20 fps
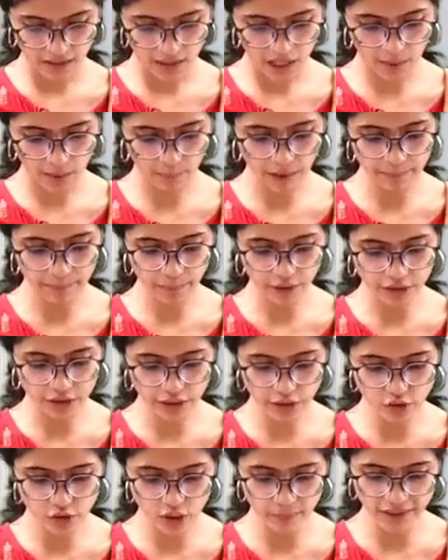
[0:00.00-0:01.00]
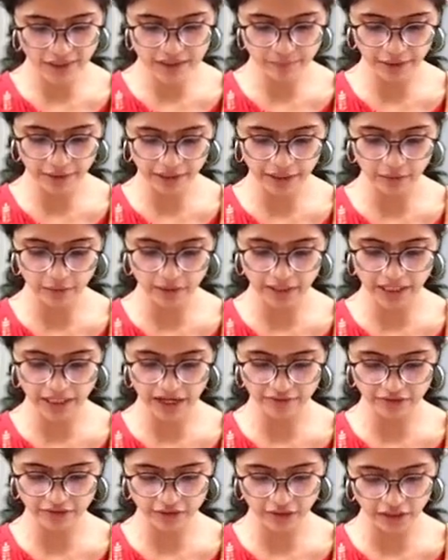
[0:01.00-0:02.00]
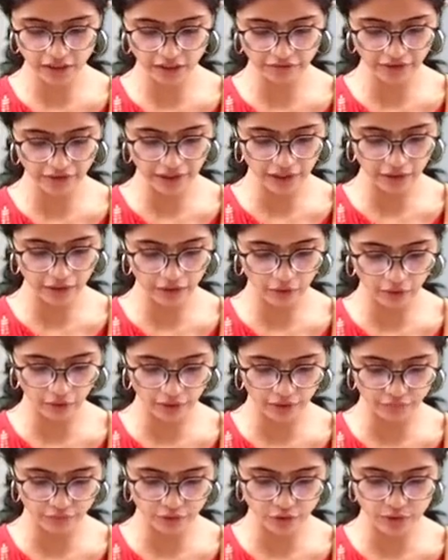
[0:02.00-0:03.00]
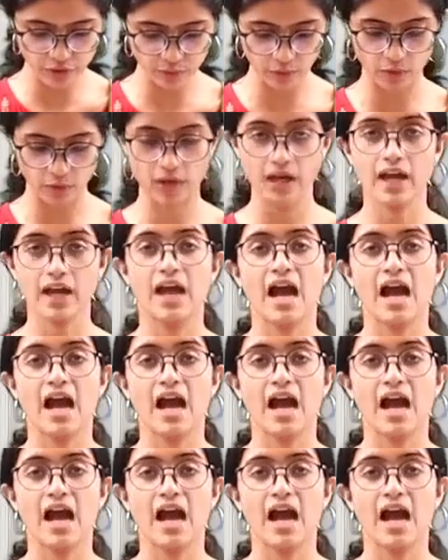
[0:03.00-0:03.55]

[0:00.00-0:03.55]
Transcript: Avoid birth control pills, particularly after 35 or if you smoke.